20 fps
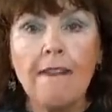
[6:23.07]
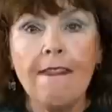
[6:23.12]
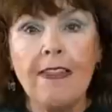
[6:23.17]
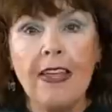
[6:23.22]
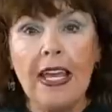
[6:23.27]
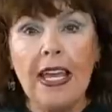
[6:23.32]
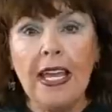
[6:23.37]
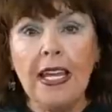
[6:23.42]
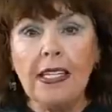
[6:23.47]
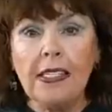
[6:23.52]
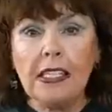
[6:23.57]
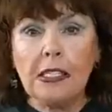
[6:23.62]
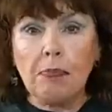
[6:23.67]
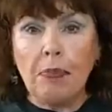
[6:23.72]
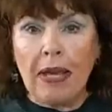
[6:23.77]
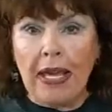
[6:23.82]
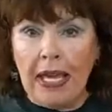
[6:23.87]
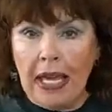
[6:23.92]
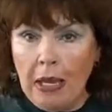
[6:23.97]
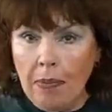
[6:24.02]
These
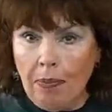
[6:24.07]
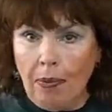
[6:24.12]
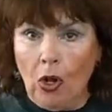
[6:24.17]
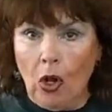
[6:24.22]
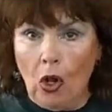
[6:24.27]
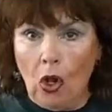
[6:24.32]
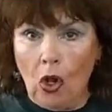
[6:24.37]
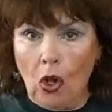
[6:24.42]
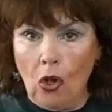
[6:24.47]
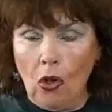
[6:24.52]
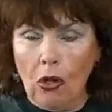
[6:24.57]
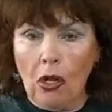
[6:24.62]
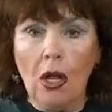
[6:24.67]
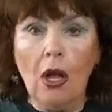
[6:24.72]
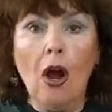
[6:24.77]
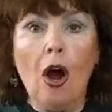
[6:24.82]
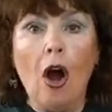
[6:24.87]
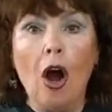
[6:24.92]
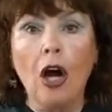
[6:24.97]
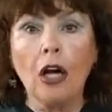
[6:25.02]
people
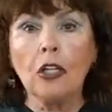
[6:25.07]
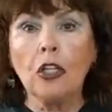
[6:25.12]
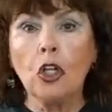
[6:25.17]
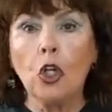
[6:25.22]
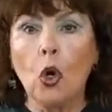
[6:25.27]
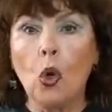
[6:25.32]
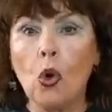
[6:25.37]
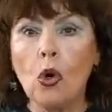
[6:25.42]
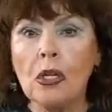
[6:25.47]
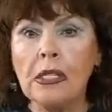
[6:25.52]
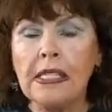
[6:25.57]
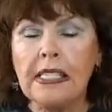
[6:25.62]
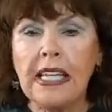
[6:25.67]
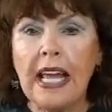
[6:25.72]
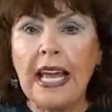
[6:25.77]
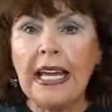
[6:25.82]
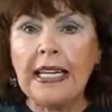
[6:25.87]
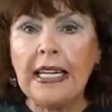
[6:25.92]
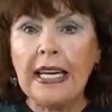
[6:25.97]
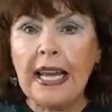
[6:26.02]
are lords
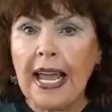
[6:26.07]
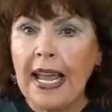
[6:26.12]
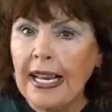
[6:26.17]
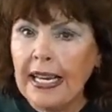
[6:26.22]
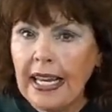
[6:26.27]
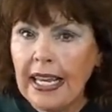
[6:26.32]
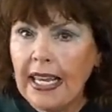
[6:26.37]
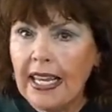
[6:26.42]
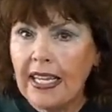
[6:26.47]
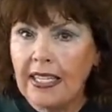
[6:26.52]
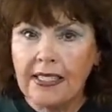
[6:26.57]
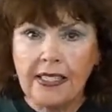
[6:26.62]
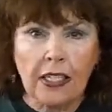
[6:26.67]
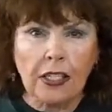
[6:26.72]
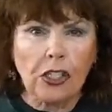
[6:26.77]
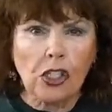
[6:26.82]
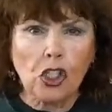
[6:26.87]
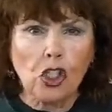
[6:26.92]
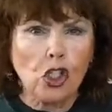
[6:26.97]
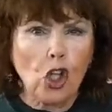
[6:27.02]
and ladies.
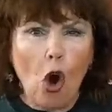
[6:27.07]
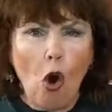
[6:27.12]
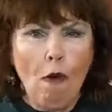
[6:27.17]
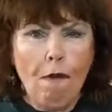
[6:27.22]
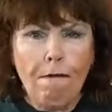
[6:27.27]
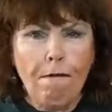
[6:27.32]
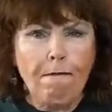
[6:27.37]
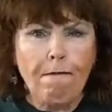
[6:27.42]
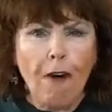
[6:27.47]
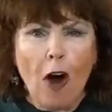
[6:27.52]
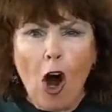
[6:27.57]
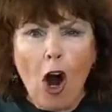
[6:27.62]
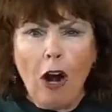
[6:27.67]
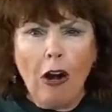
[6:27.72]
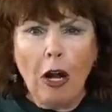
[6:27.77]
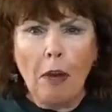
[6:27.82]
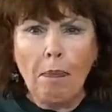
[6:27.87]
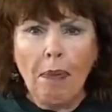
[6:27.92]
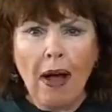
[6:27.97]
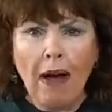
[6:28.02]
They're so
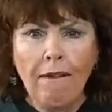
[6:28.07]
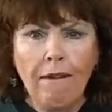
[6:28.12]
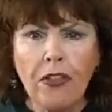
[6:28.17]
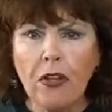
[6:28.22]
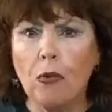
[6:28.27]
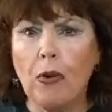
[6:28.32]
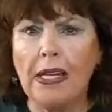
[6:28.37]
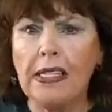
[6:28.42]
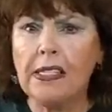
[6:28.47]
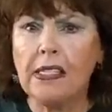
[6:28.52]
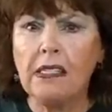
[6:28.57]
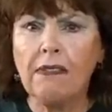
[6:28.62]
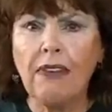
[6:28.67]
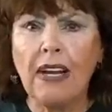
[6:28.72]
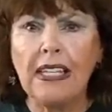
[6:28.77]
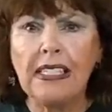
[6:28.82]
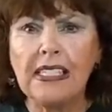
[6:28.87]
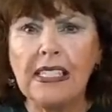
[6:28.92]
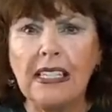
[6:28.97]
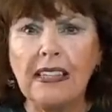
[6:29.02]
far above the rest of
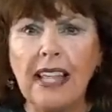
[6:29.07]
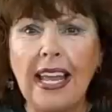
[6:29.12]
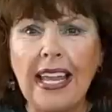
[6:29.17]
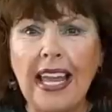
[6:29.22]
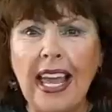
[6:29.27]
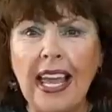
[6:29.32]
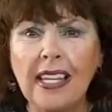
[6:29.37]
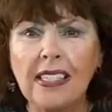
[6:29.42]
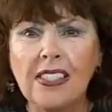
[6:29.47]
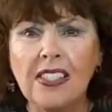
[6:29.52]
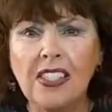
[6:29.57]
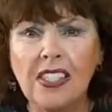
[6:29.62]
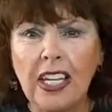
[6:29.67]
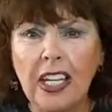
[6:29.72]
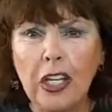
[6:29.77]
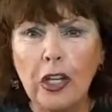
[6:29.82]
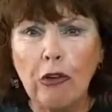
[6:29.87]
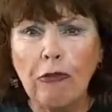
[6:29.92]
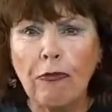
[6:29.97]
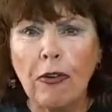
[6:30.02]
us that they can't
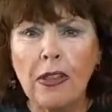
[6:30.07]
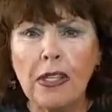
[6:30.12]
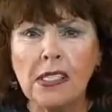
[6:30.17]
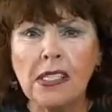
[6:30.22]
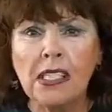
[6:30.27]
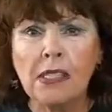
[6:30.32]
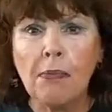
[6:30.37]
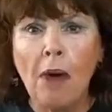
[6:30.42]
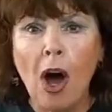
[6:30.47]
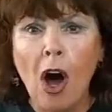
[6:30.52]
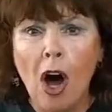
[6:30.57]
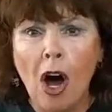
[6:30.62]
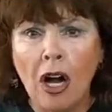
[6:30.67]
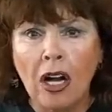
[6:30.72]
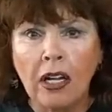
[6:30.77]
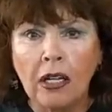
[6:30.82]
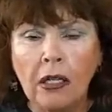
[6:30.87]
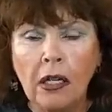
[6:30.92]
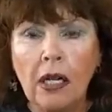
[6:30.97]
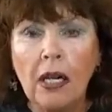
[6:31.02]
see you for the
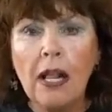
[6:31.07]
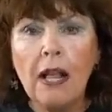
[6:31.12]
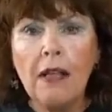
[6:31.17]
smog.